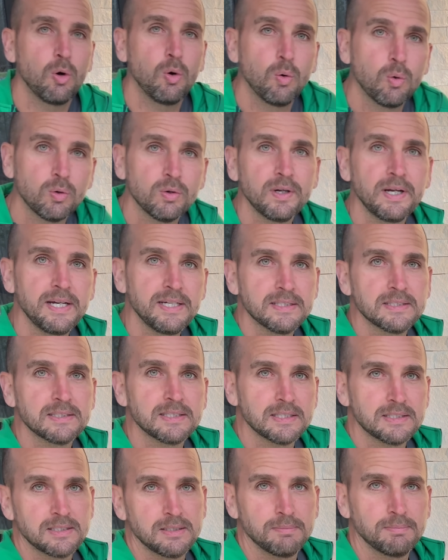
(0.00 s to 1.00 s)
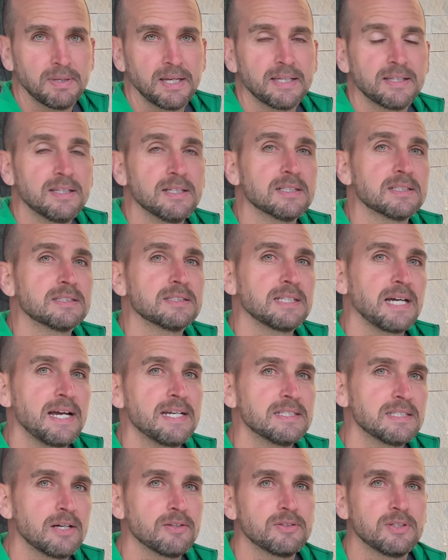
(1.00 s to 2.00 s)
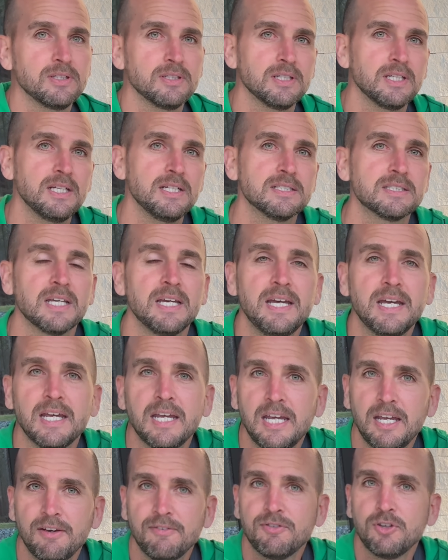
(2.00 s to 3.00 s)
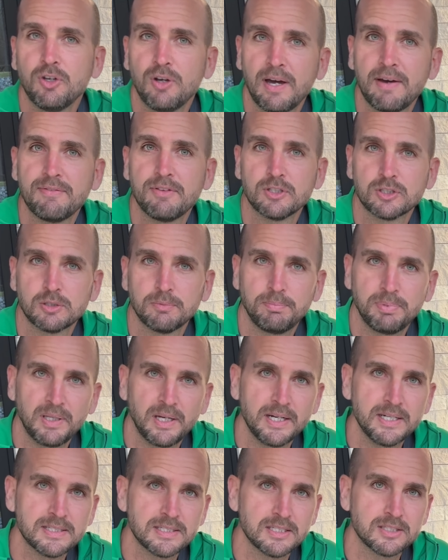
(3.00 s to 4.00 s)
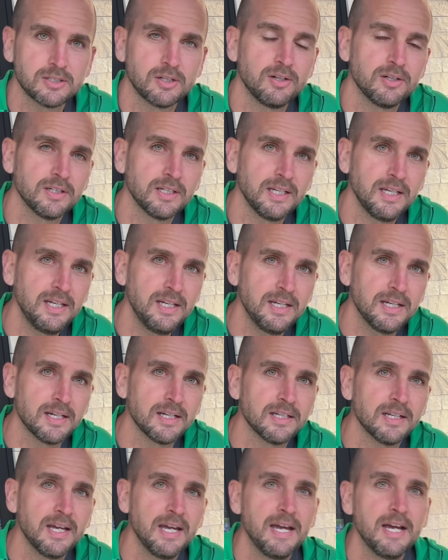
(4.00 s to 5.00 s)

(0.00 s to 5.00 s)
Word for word: or a system like this, size out the needs if you have those appliances on hand.